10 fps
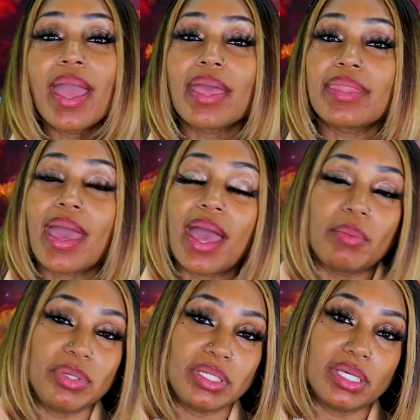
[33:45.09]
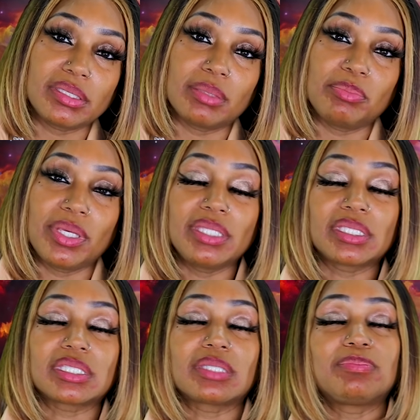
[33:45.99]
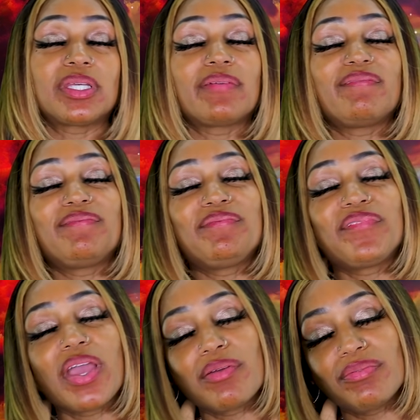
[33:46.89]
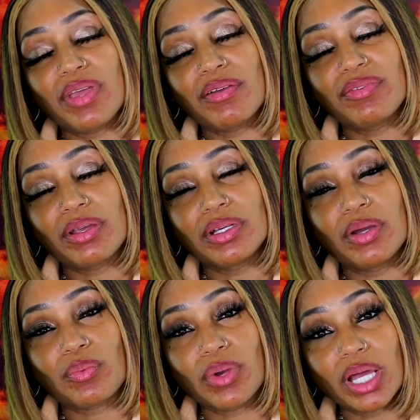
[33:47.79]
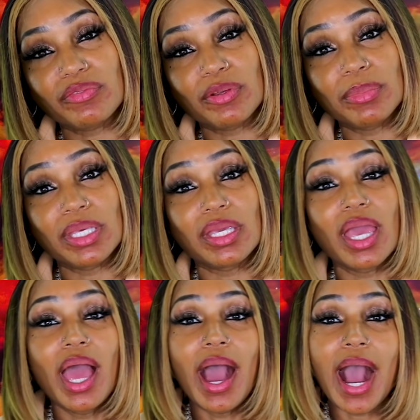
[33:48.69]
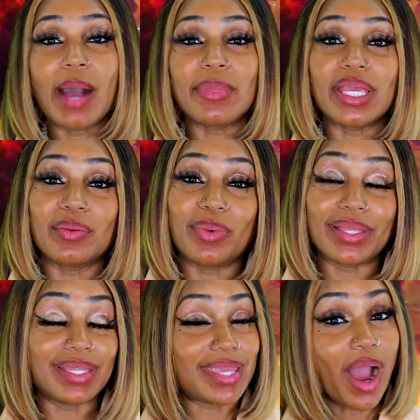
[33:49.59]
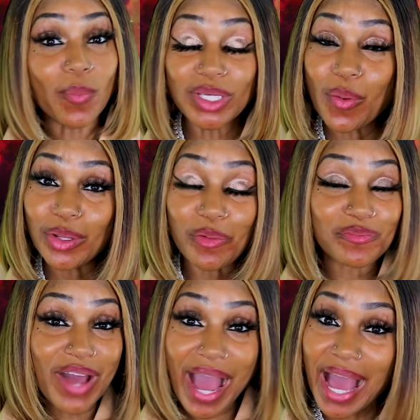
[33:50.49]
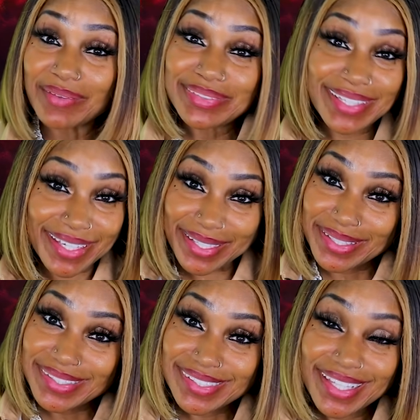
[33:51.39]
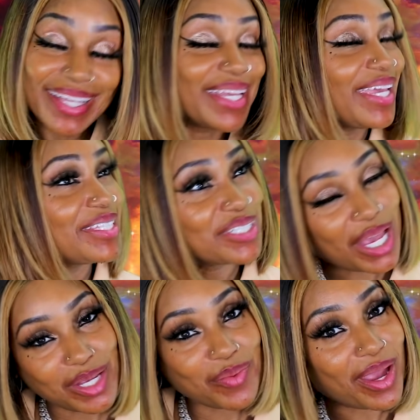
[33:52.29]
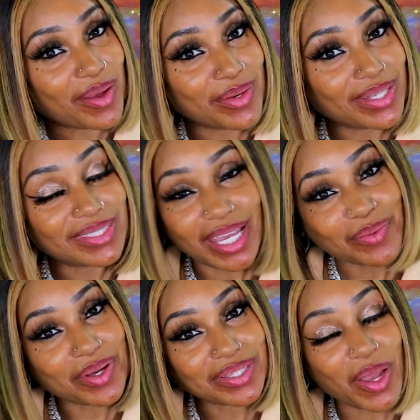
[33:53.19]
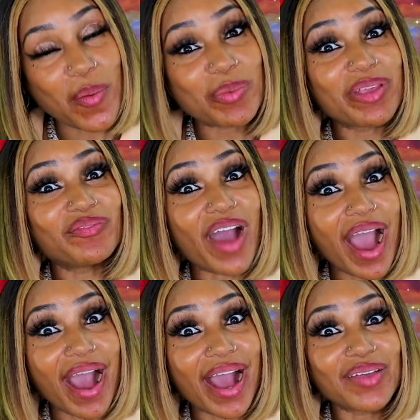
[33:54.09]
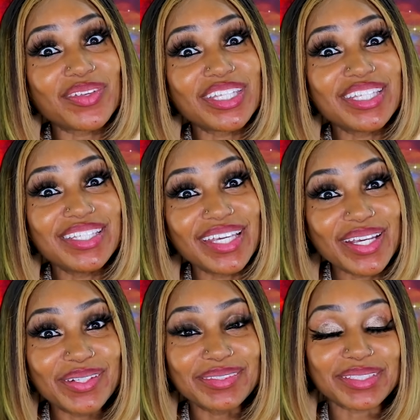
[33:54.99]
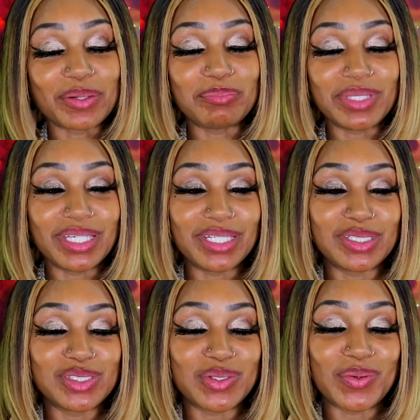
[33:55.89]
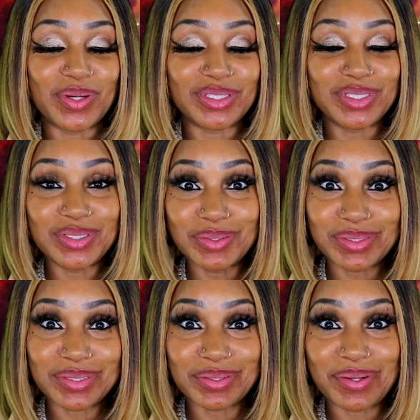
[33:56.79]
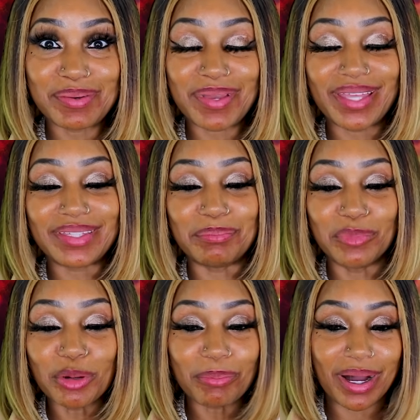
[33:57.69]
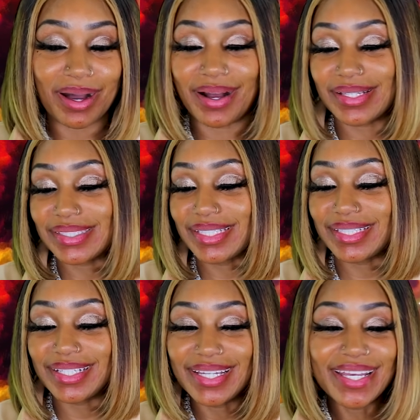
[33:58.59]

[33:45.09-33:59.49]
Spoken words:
and happiness and peace. This has been a very, very, very good run for me. I mean, but y'all, we going on 5 years. In January 3rd will be 5 years of me doing YouTube and the mukbangs and the